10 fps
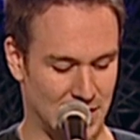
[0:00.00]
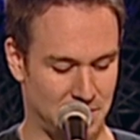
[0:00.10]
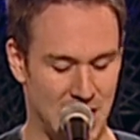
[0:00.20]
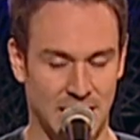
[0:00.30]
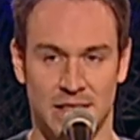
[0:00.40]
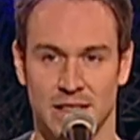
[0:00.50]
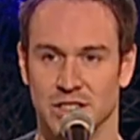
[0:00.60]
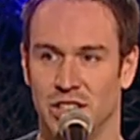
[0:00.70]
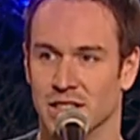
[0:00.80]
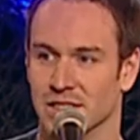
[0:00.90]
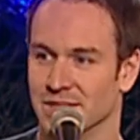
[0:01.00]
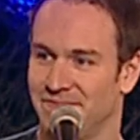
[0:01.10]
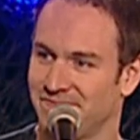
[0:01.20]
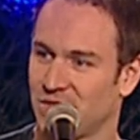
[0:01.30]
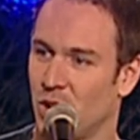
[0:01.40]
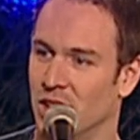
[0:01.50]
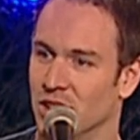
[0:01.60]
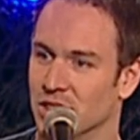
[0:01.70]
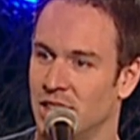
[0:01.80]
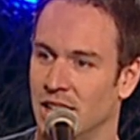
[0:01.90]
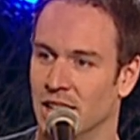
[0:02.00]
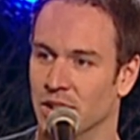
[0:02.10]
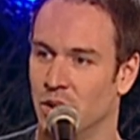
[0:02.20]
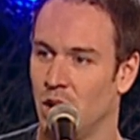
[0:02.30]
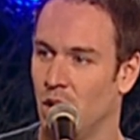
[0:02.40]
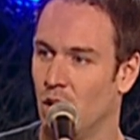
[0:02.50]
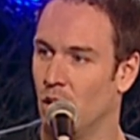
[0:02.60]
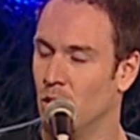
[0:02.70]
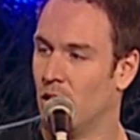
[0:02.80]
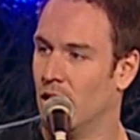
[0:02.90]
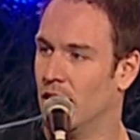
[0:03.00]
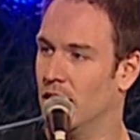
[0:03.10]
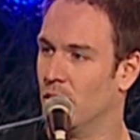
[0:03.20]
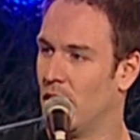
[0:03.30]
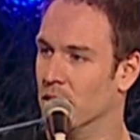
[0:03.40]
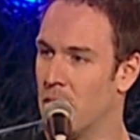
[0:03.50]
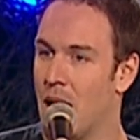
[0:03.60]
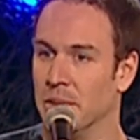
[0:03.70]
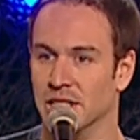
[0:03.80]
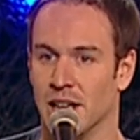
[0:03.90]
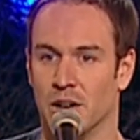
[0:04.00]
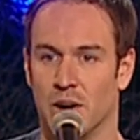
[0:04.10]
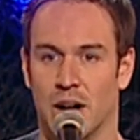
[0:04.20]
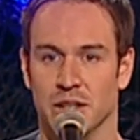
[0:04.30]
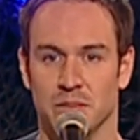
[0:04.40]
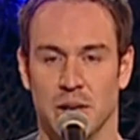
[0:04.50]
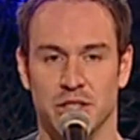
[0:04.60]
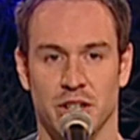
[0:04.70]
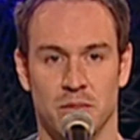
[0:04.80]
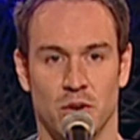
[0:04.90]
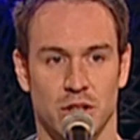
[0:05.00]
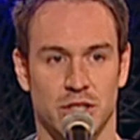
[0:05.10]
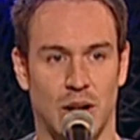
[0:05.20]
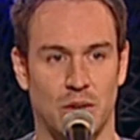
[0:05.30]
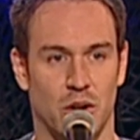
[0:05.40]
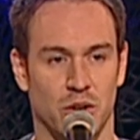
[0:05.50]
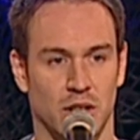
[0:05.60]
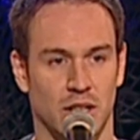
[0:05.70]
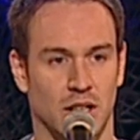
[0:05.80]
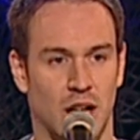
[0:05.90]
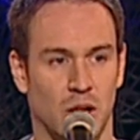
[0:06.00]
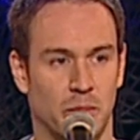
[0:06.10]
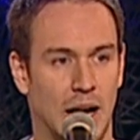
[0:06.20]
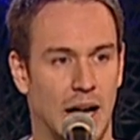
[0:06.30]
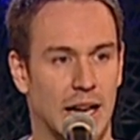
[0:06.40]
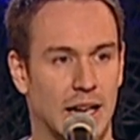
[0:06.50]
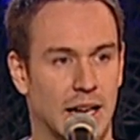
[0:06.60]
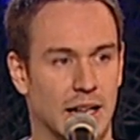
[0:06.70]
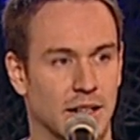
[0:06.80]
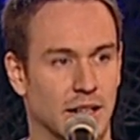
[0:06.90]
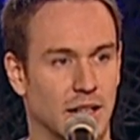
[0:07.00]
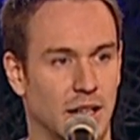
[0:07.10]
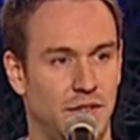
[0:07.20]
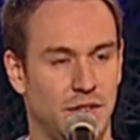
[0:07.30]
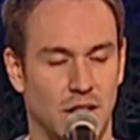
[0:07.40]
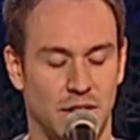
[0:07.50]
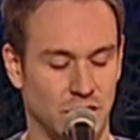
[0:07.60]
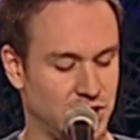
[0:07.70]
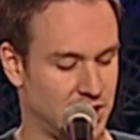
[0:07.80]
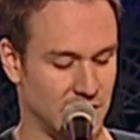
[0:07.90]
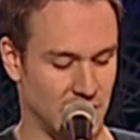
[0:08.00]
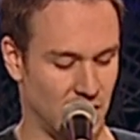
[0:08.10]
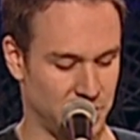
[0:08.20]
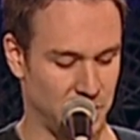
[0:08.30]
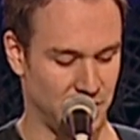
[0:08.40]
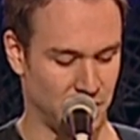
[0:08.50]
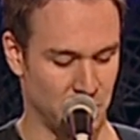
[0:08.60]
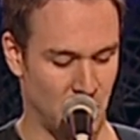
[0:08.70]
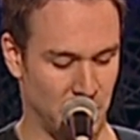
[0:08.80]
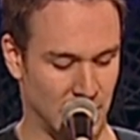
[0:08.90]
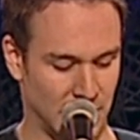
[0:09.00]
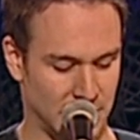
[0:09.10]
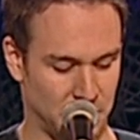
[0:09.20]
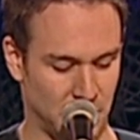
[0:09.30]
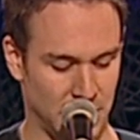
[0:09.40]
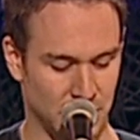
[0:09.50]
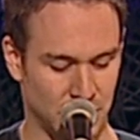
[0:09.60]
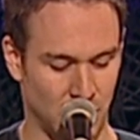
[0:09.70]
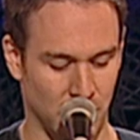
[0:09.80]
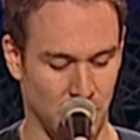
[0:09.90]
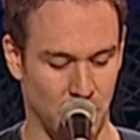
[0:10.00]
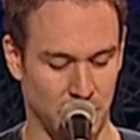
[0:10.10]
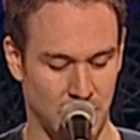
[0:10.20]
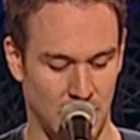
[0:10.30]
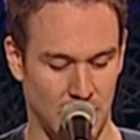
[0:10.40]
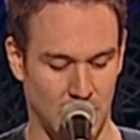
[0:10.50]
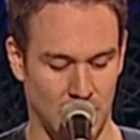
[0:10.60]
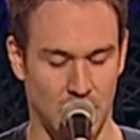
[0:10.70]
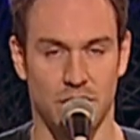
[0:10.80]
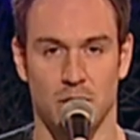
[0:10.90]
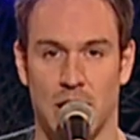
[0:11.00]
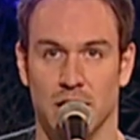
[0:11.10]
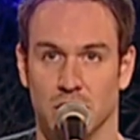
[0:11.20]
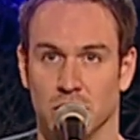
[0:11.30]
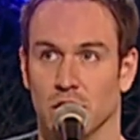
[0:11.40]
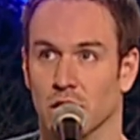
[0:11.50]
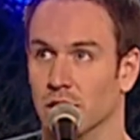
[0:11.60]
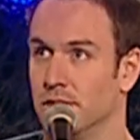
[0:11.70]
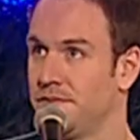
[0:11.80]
Megan, and she doesn't quite understand why her mommy's not around as much anymore. So I wrote her a little lullaby, and if you'll just indulge me for a moment, I'd like to play you the song I wrote for my little girl.